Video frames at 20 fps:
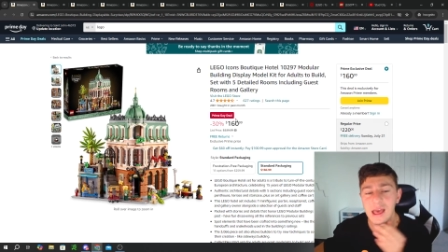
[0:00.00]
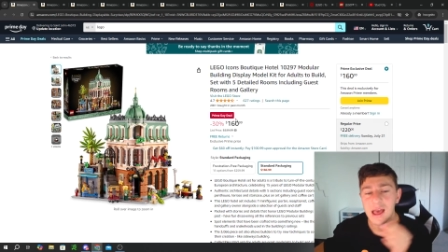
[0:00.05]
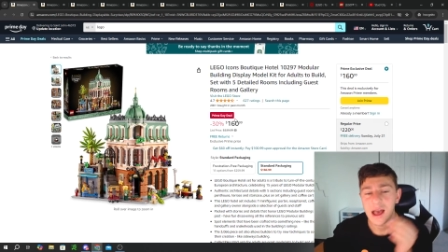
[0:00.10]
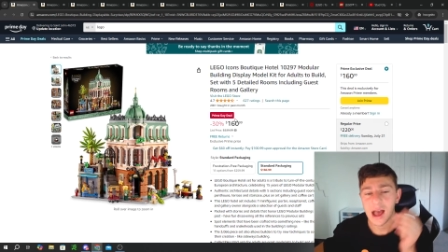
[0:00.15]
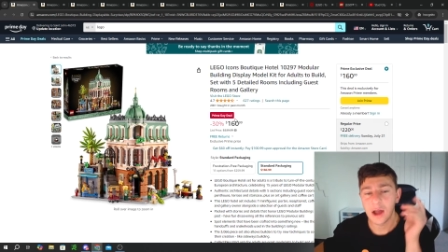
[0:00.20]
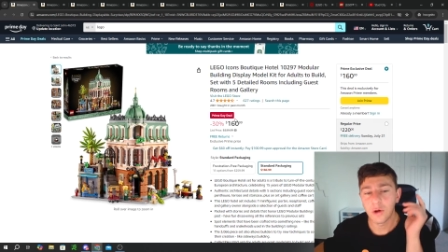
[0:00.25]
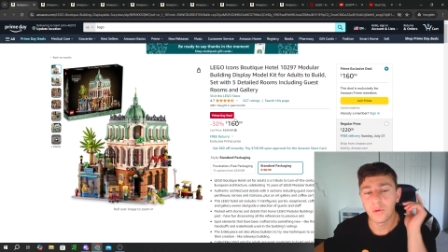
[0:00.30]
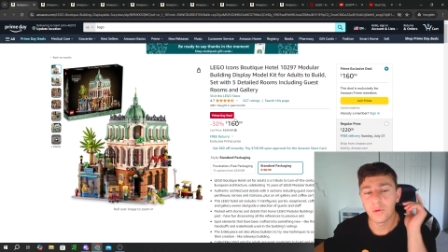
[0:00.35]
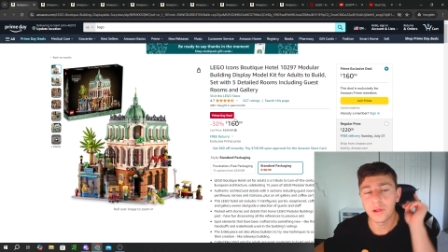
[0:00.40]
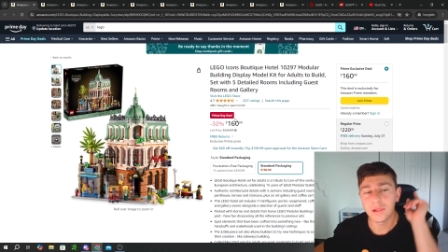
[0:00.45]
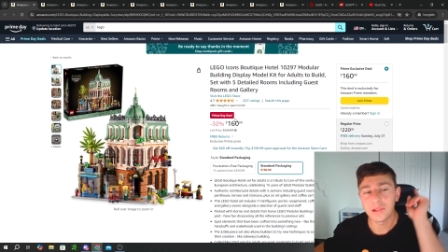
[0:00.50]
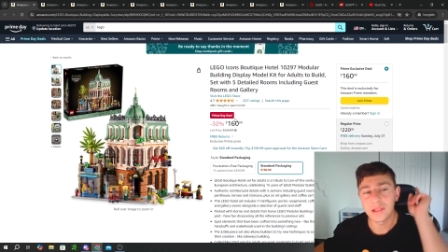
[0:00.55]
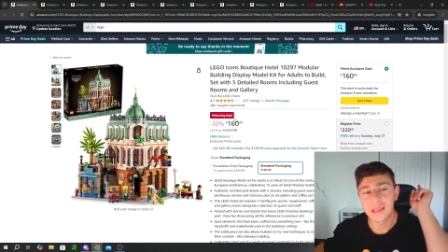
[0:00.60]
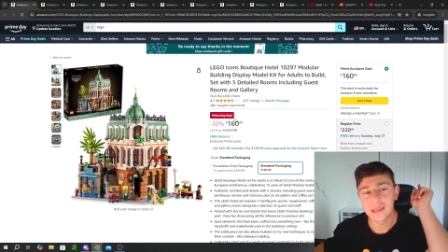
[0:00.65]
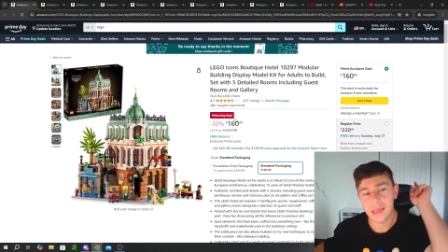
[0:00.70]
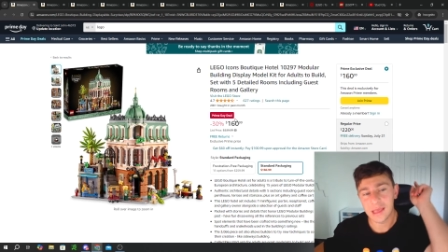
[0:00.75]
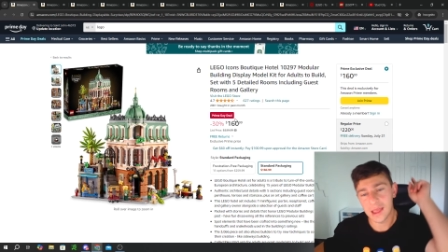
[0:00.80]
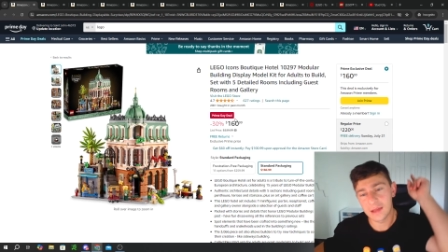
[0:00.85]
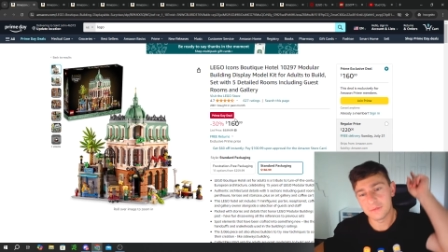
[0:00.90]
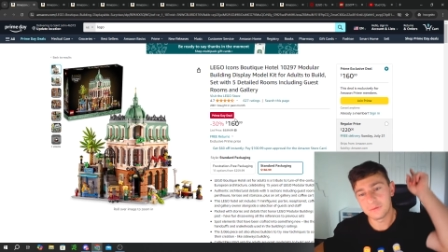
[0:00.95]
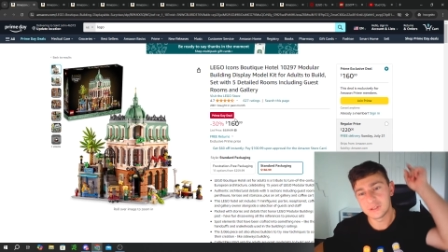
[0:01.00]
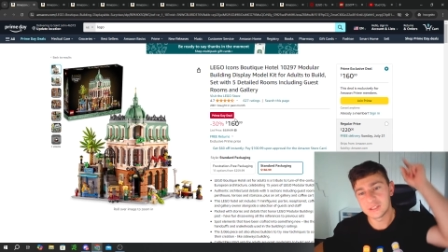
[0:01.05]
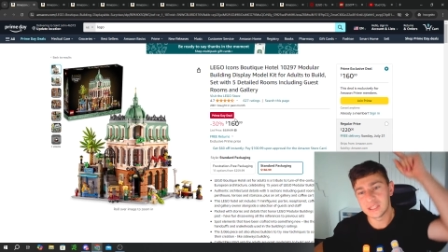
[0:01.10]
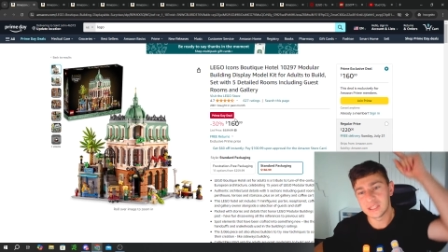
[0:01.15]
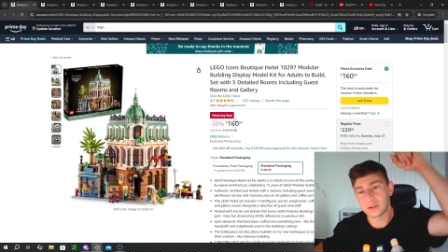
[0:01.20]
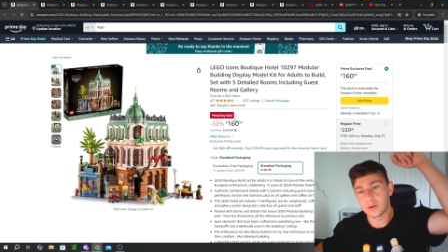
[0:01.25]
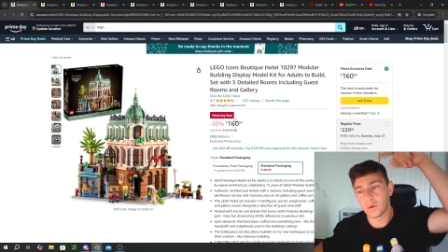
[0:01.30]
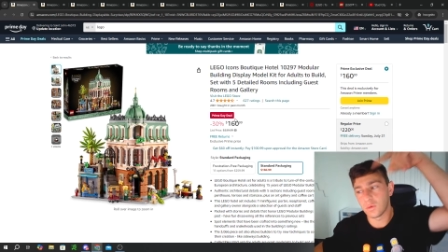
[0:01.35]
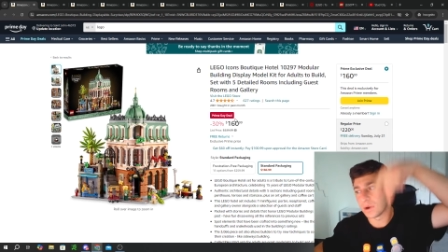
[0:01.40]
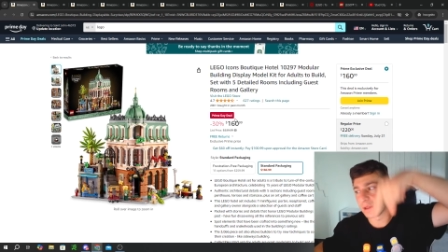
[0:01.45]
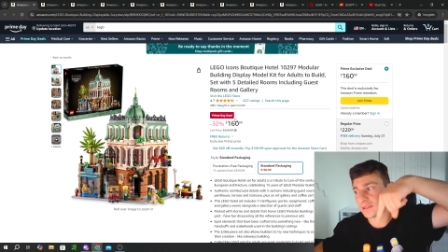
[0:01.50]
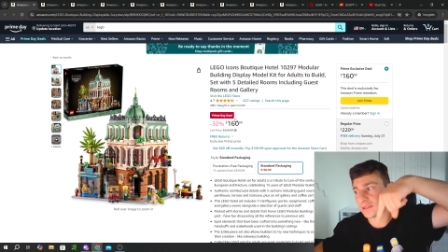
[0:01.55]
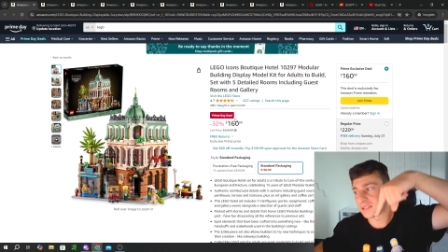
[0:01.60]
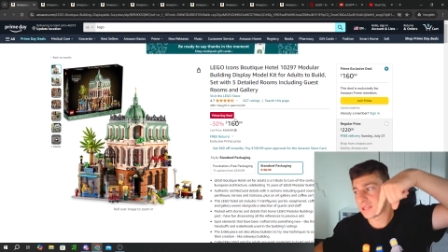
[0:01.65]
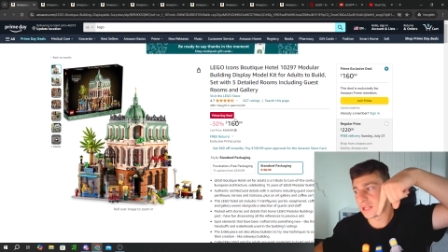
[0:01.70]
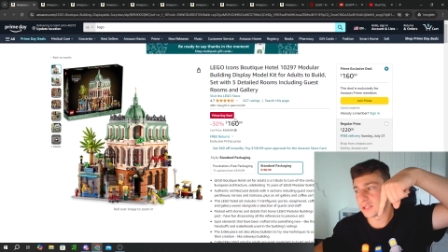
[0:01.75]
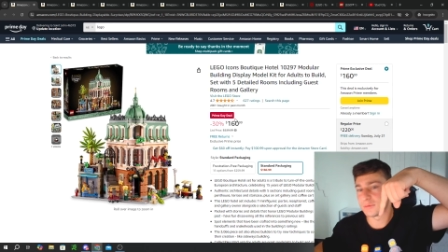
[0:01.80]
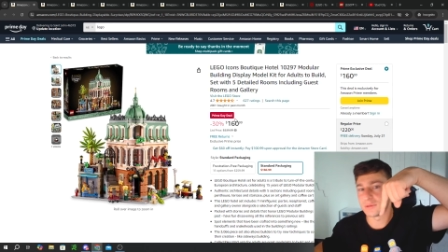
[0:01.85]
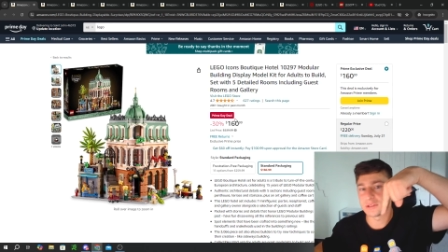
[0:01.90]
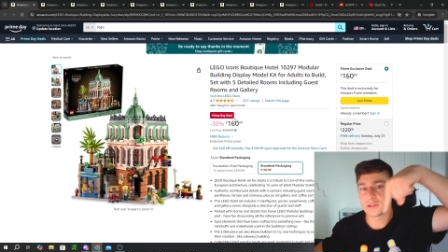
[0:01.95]
I will link every single one of the
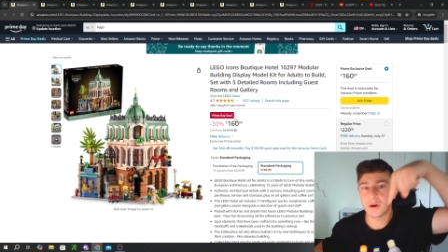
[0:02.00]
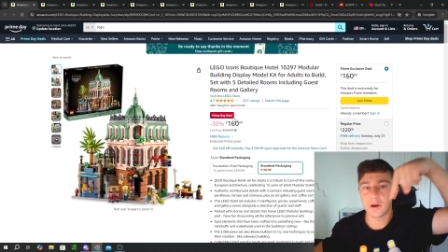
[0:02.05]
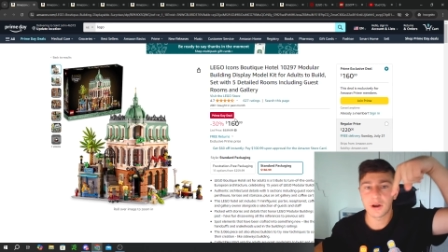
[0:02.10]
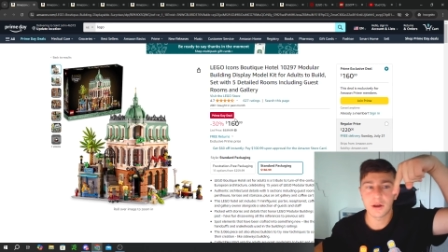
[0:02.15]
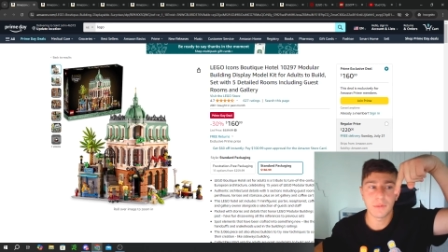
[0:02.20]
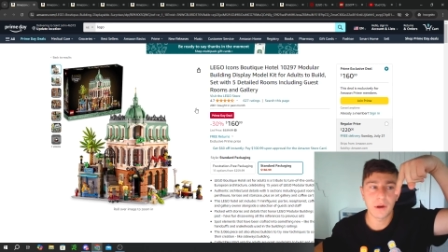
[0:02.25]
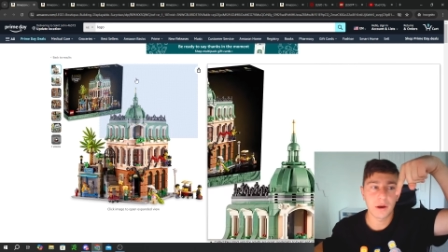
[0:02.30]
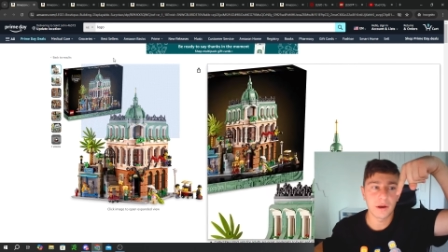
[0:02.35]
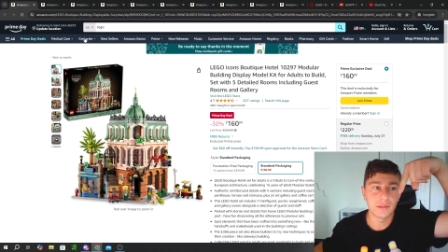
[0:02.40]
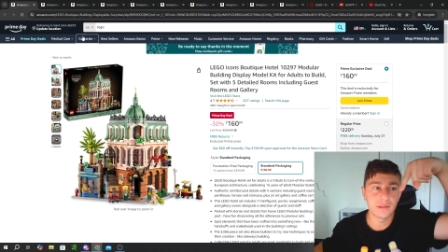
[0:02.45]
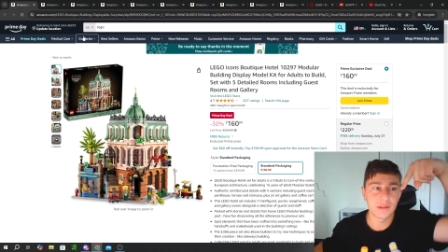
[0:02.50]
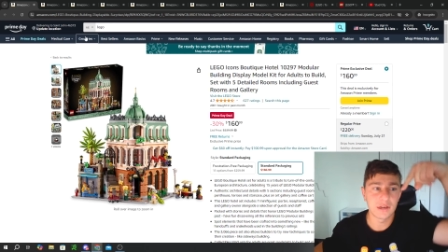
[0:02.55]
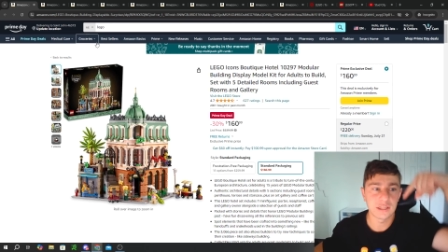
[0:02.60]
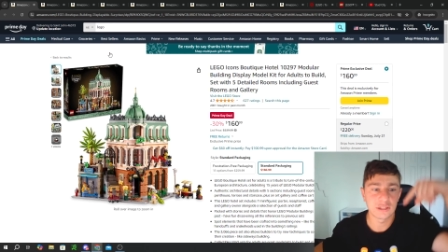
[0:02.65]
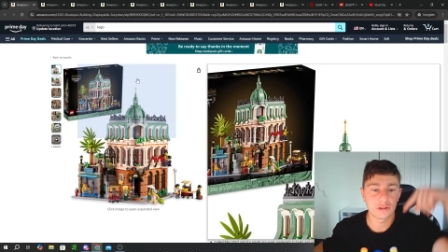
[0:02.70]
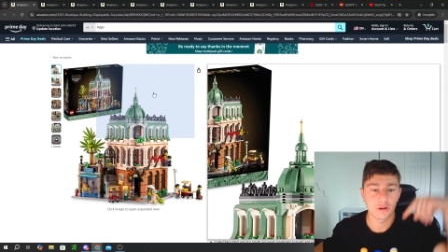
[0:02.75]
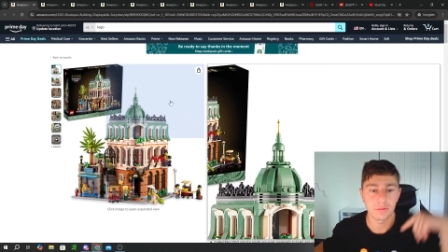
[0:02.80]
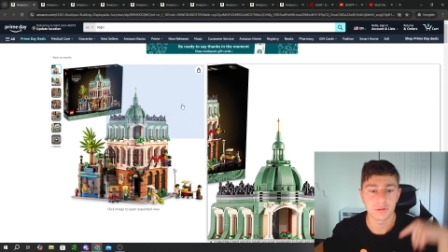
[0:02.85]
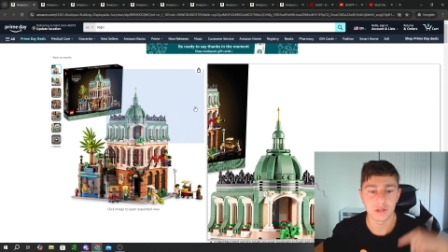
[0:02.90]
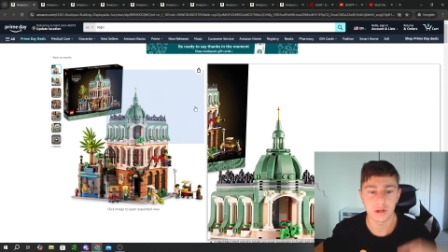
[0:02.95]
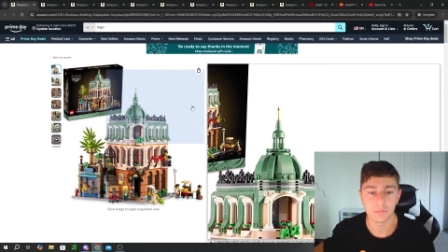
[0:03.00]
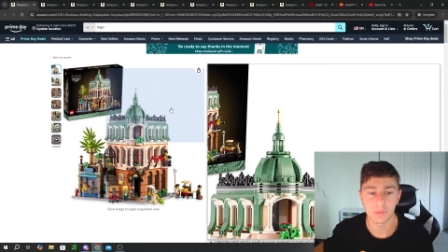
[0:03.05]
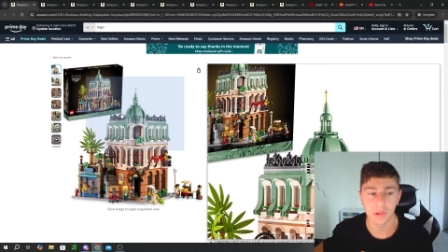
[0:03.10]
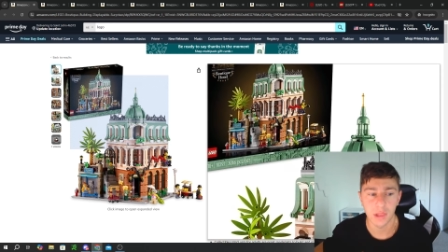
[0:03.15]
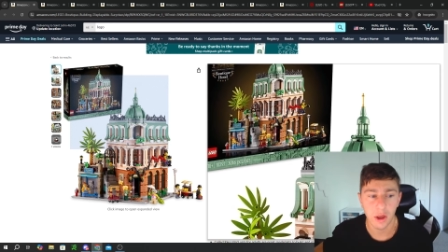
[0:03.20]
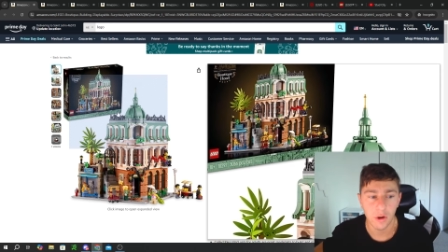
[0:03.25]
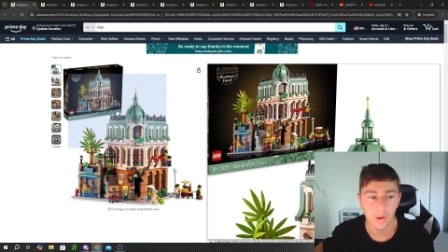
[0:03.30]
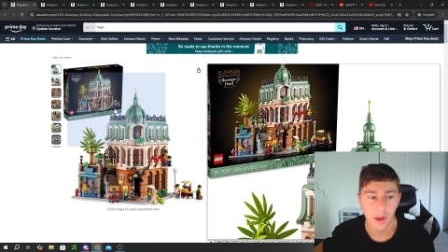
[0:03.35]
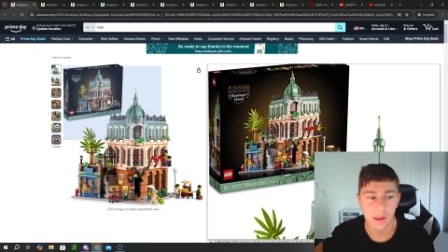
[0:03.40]
sets we talk about in the description below,